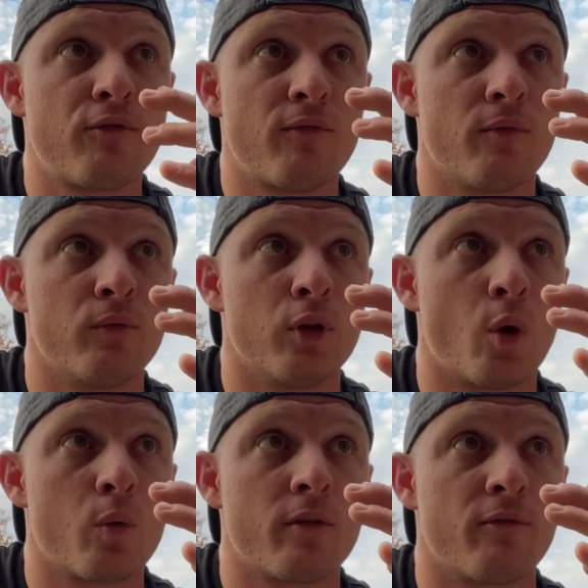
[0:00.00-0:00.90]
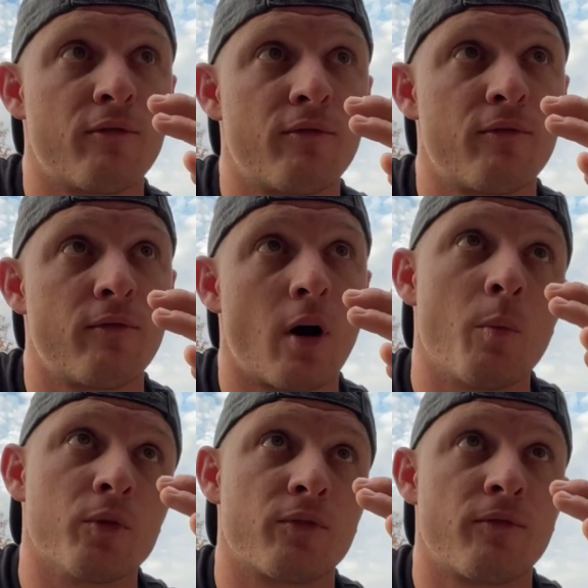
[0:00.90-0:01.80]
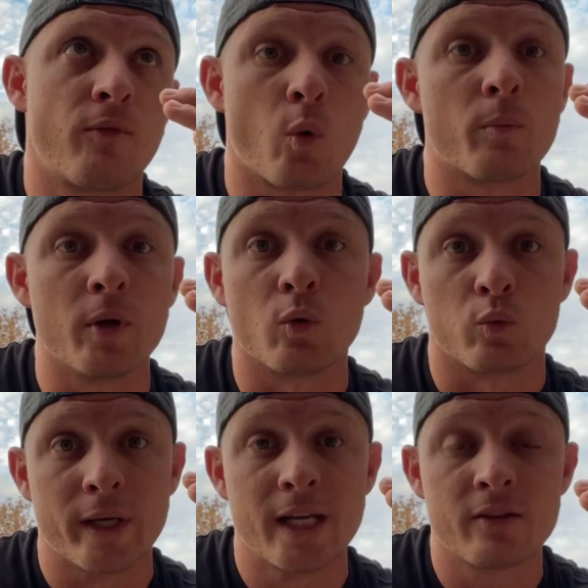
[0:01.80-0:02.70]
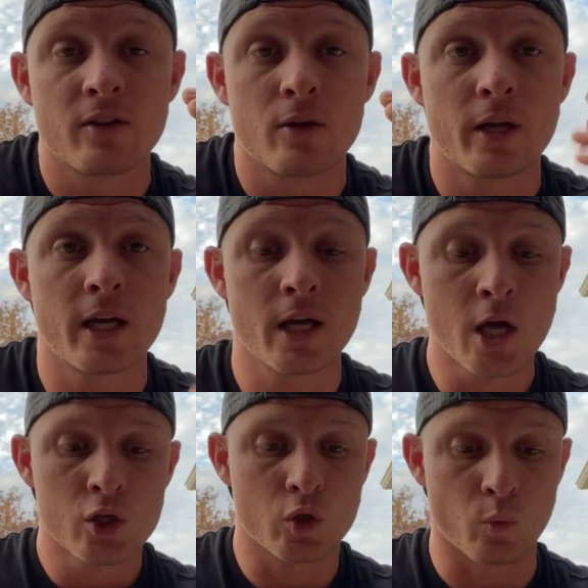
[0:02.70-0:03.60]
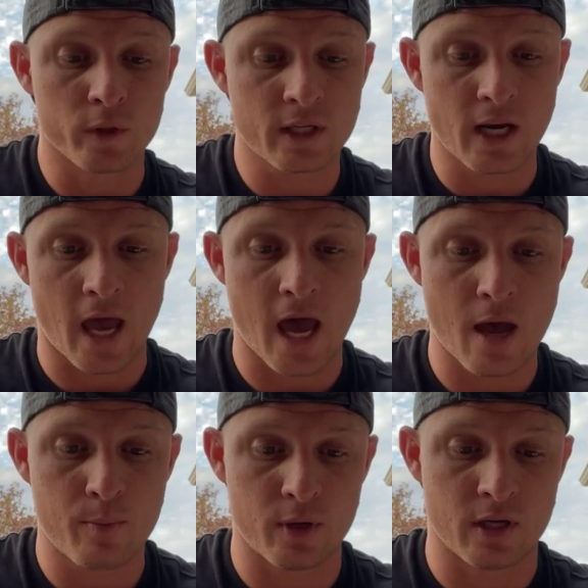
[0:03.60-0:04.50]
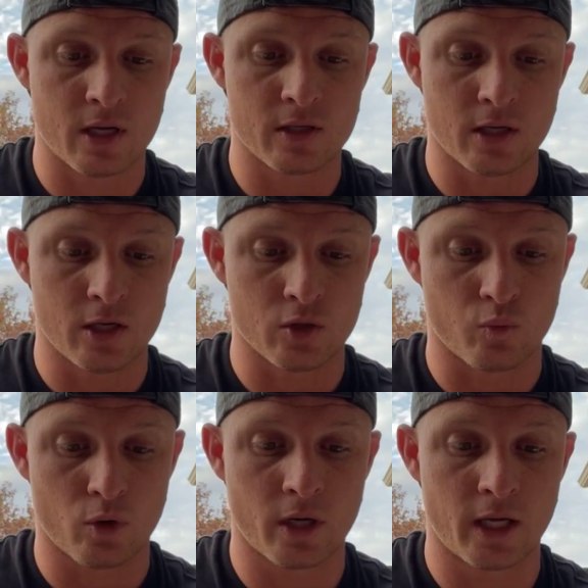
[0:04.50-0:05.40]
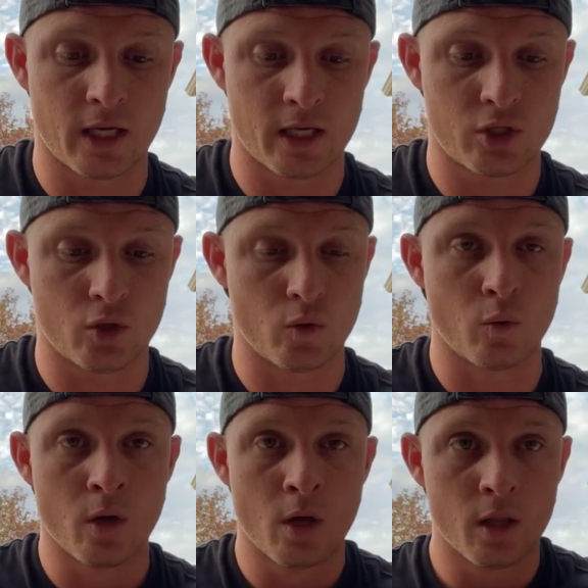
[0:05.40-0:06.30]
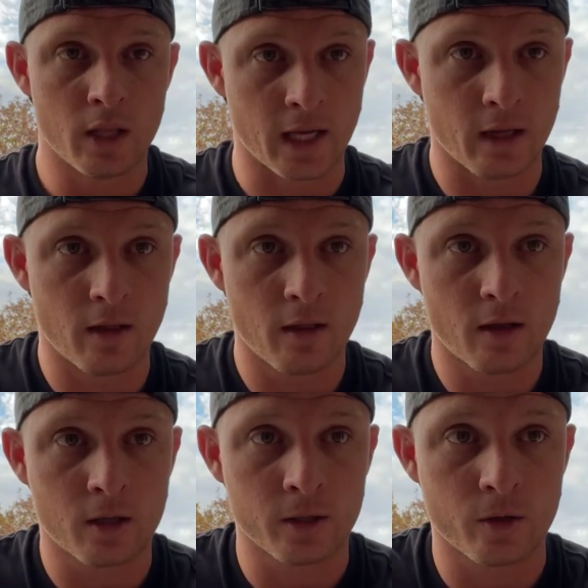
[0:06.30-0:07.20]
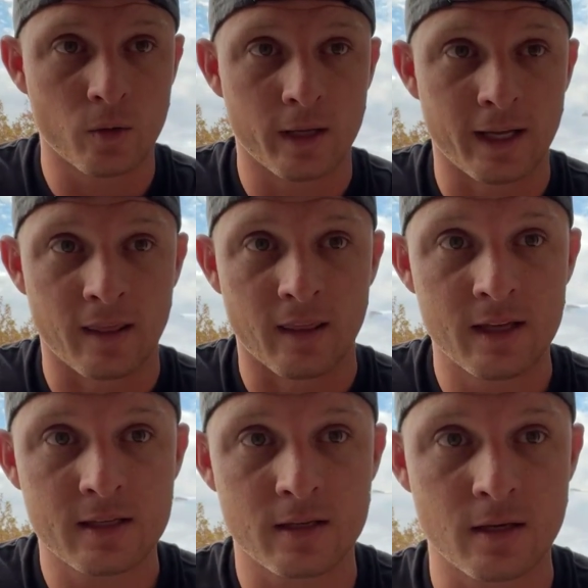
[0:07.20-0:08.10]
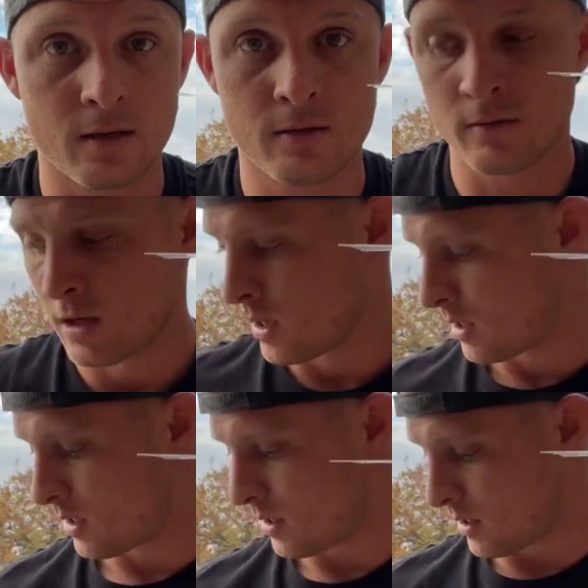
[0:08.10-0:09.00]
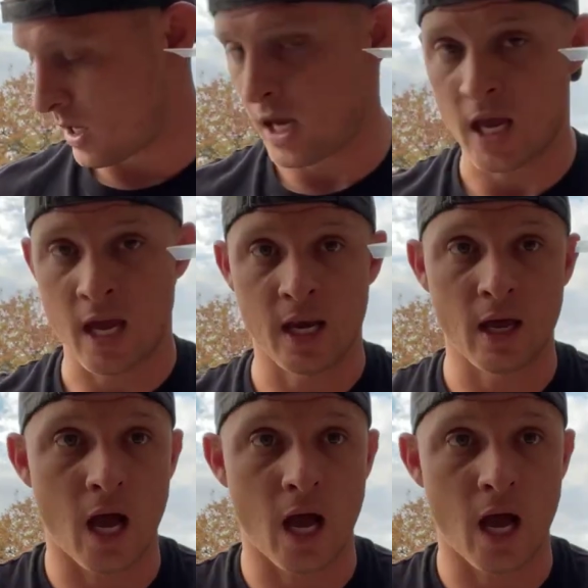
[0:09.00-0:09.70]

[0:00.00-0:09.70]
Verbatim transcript: lower than almost 4 mil readings the other day. So what's gonna happen is we're gonna get to like clear coat like this, and